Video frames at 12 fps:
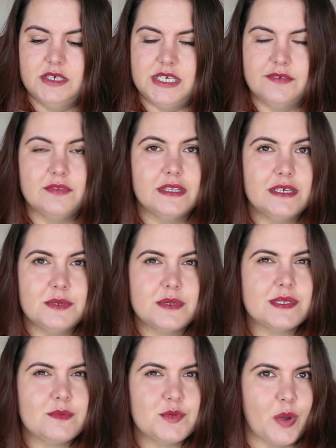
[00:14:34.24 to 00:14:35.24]
definitely doing
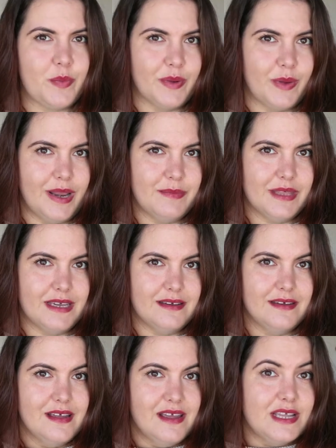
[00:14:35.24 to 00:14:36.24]
some shopping while I'm there.
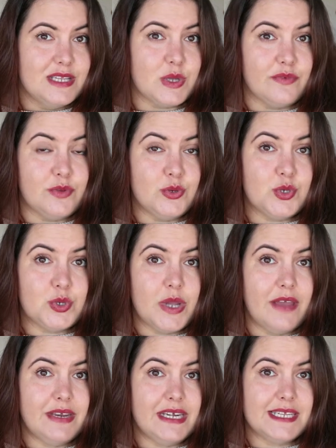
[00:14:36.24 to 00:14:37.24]
So if you do
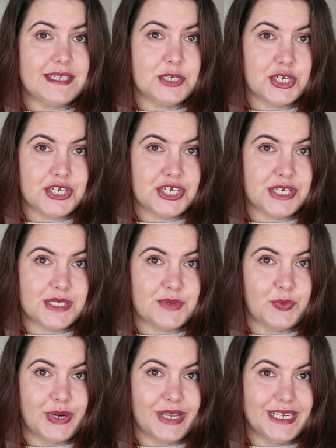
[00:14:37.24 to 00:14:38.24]
have any suggestions of
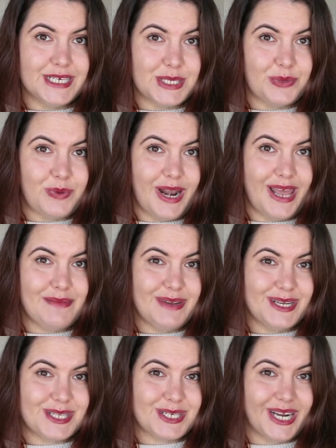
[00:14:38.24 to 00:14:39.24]
what I can do while I'm in
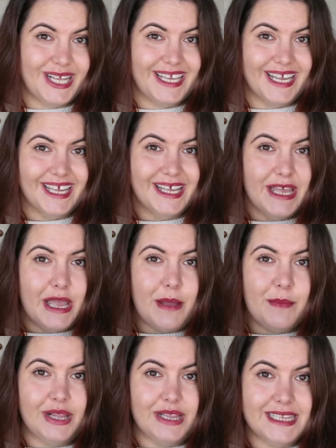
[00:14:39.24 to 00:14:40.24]
Australia,
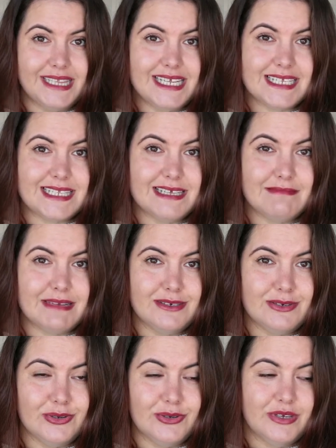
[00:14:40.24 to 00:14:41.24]
please let me
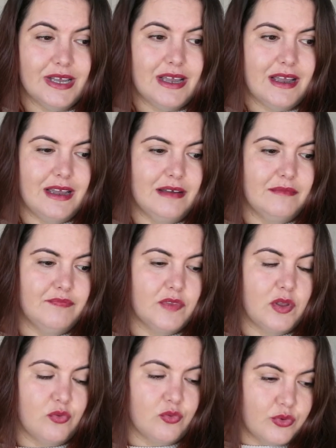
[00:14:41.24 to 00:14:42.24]
know. I'm
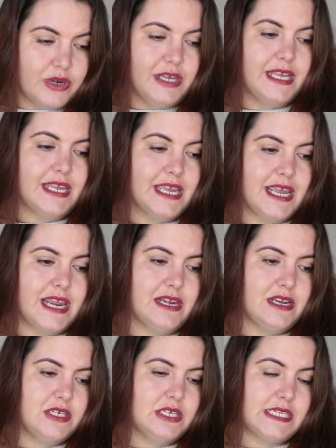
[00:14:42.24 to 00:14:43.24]
really keen
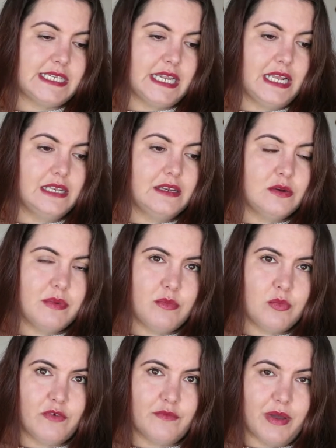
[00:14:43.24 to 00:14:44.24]
to see a little bit
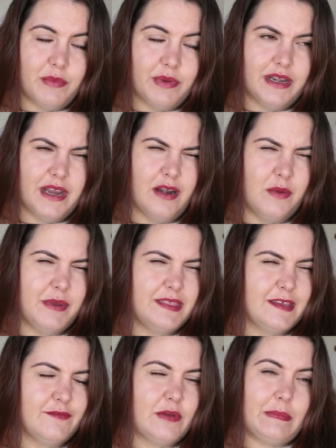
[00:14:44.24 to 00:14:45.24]
more of Melbourne, and I'll be
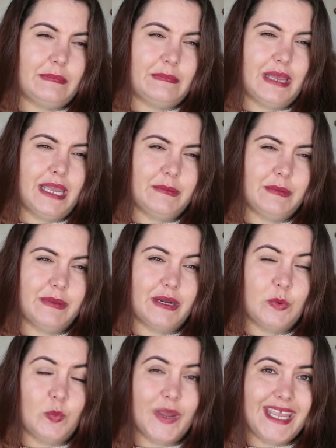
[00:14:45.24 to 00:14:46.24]
there for maybe about
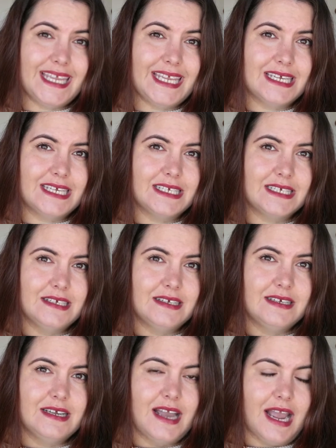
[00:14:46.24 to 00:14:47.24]
a week,
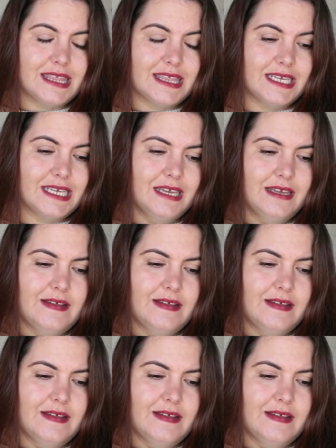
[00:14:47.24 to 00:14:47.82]
I think.